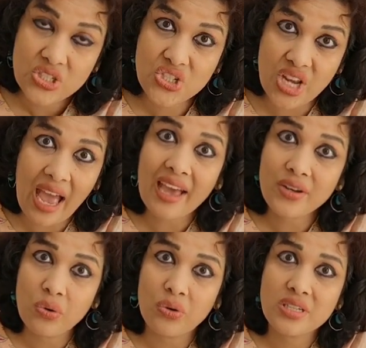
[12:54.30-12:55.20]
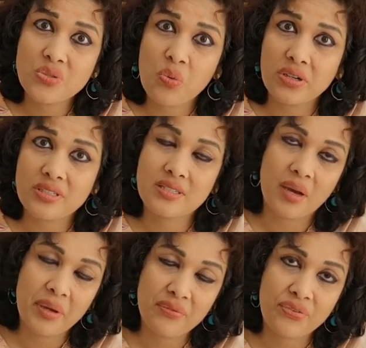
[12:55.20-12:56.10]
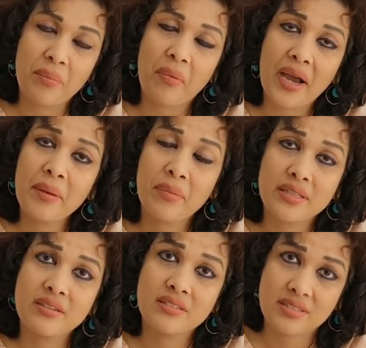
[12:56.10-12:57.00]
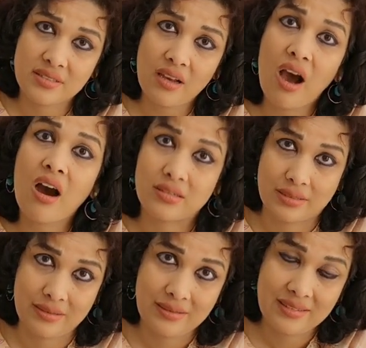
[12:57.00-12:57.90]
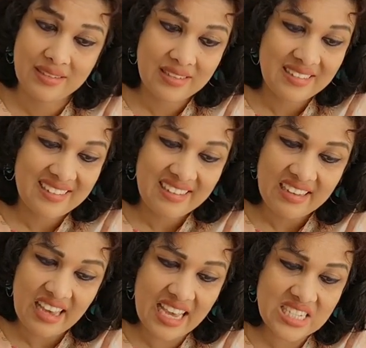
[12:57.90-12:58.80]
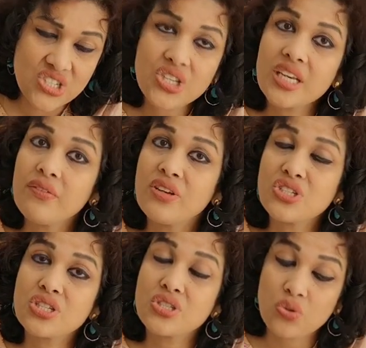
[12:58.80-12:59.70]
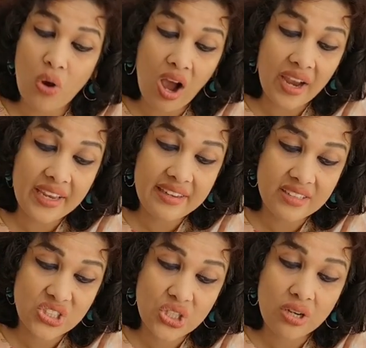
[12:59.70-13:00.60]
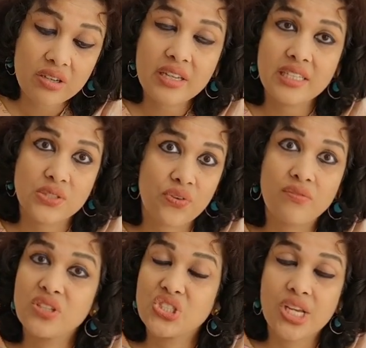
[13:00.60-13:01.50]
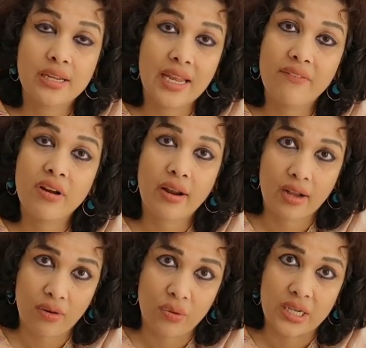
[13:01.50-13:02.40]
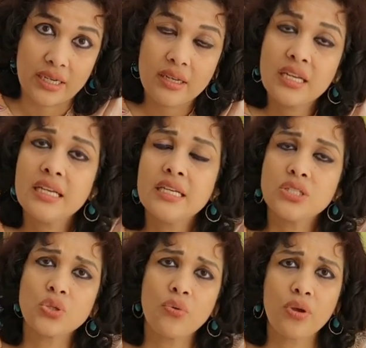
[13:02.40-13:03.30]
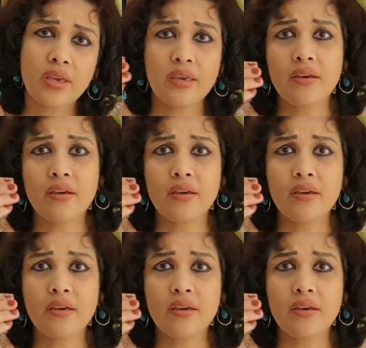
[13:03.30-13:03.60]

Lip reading: shadow is what is coming from my mother's heart, and she wishes to hide journeys from which she had never recovered. So